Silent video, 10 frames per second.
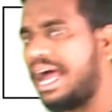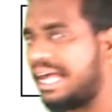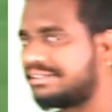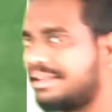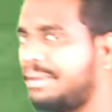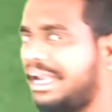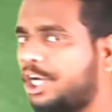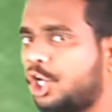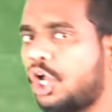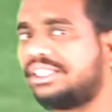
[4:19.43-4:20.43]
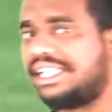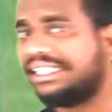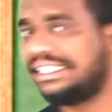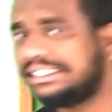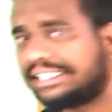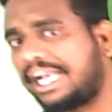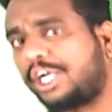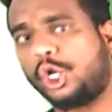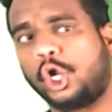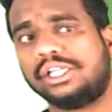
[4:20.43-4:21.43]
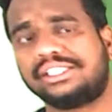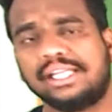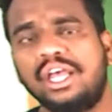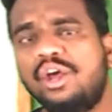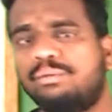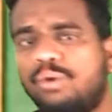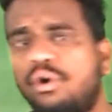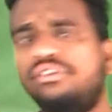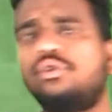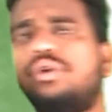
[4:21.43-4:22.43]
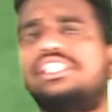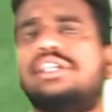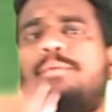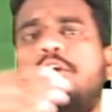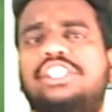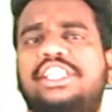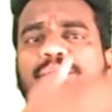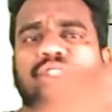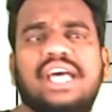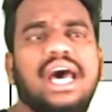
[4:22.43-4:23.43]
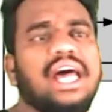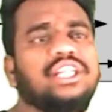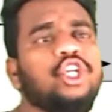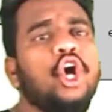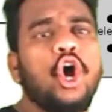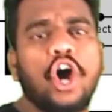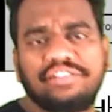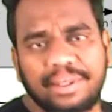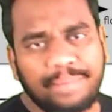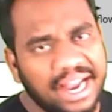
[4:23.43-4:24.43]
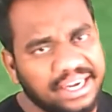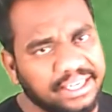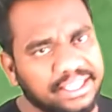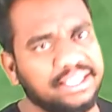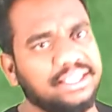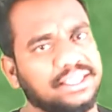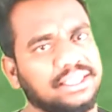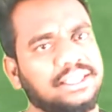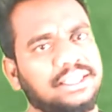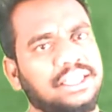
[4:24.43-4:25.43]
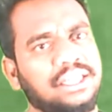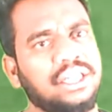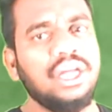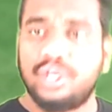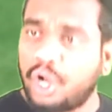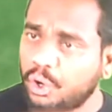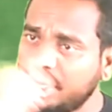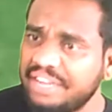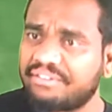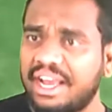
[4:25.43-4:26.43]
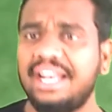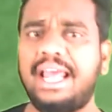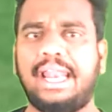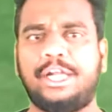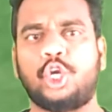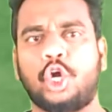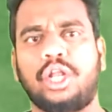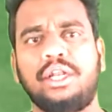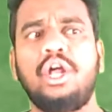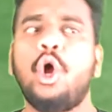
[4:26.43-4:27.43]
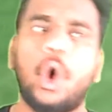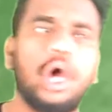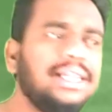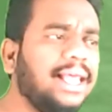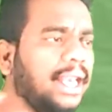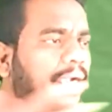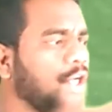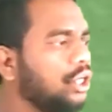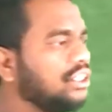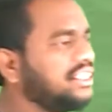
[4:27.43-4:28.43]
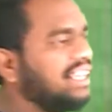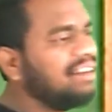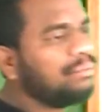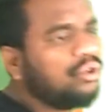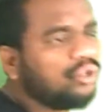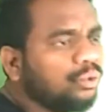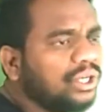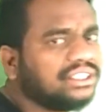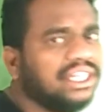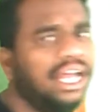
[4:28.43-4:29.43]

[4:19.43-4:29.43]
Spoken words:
has some electrons, and these electrons move towards the positive charge of the battery. Not only one electron, all the electrons, they will move towards